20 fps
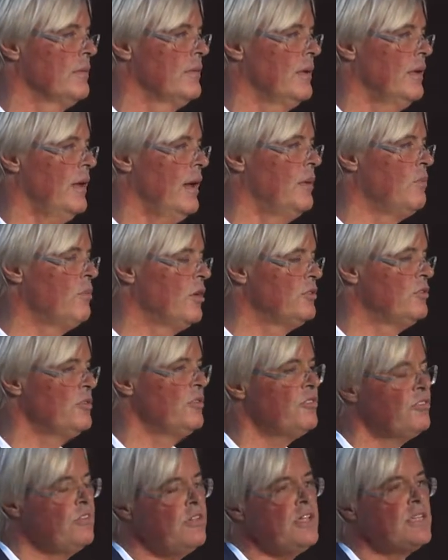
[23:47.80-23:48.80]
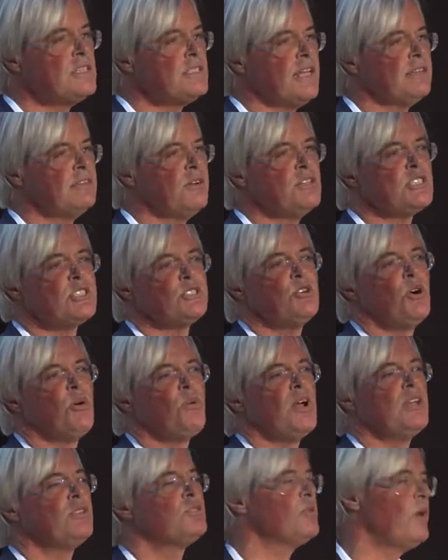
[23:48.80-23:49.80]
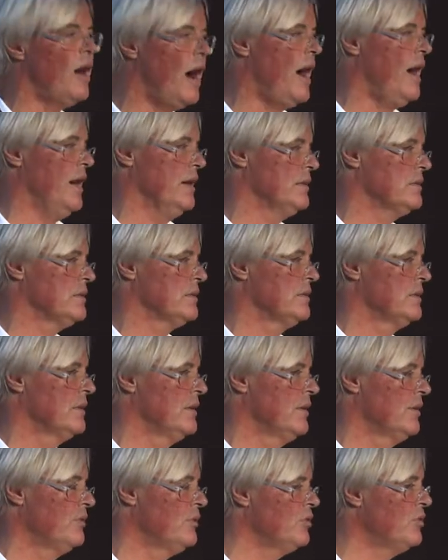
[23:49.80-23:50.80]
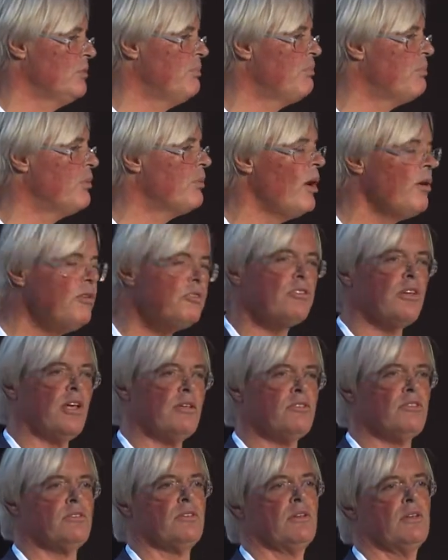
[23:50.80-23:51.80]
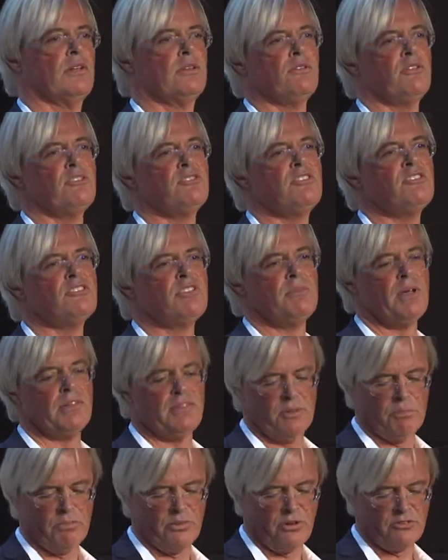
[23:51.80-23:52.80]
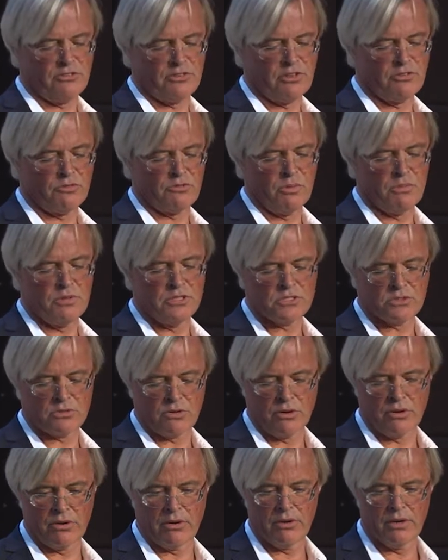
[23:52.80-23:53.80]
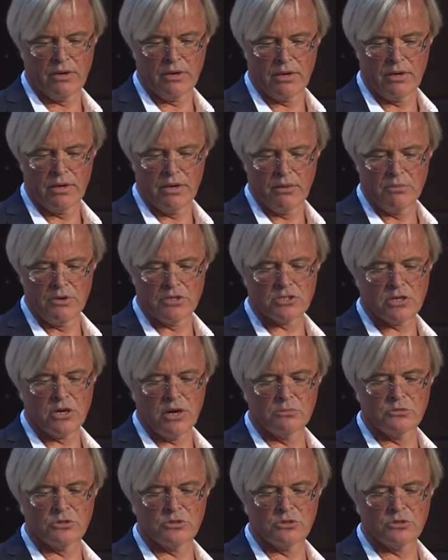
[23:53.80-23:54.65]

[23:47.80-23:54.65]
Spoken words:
And what you see is that there is no way to hide. So the process, the systematic process will be stronger, which comes